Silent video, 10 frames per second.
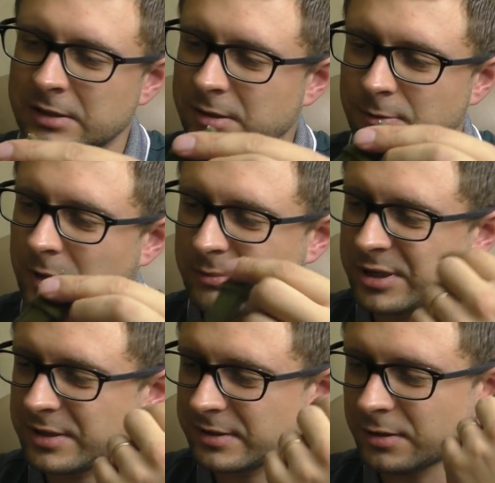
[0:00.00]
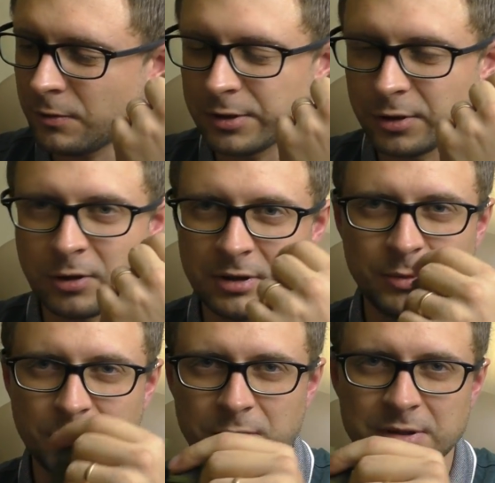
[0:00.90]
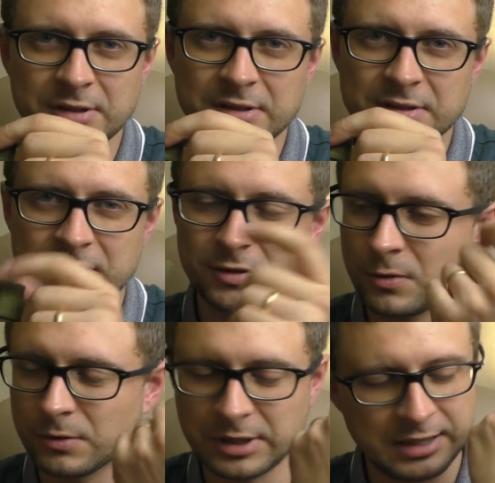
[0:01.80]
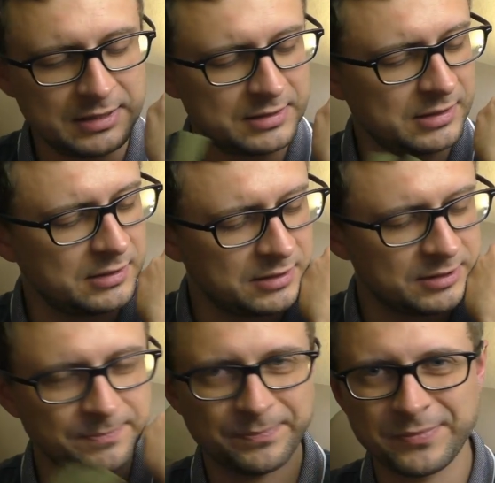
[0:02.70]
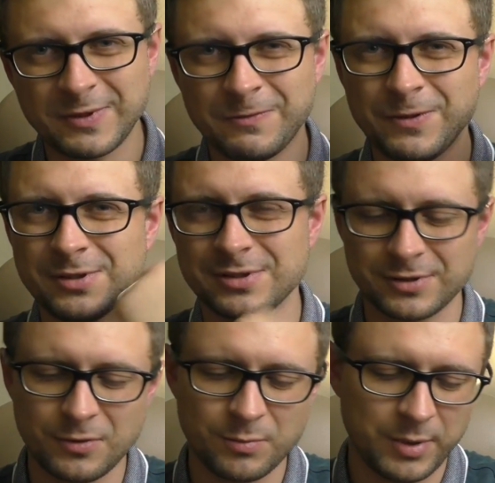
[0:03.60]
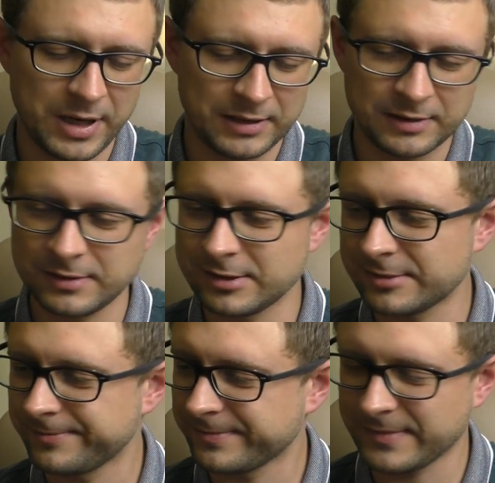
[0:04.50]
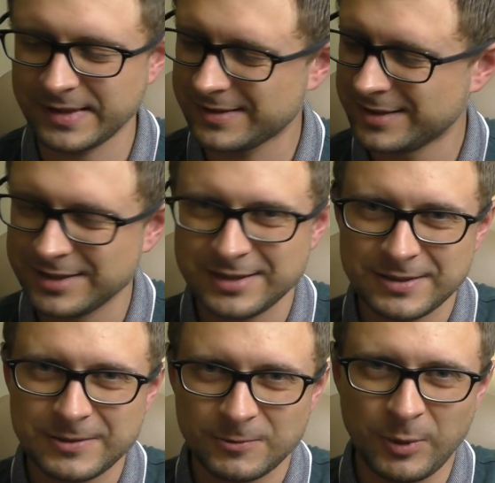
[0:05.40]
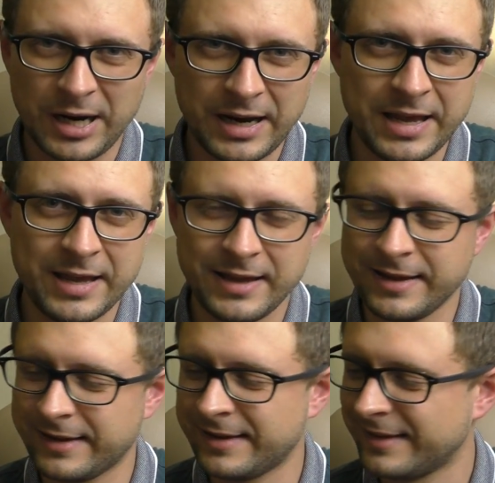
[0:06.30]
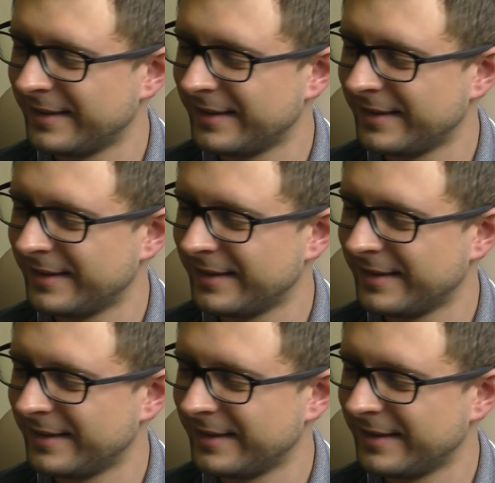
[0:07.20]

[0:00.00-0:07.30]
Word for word: So I'm just so annoyed because it is so nice and it feels so bad. It's why?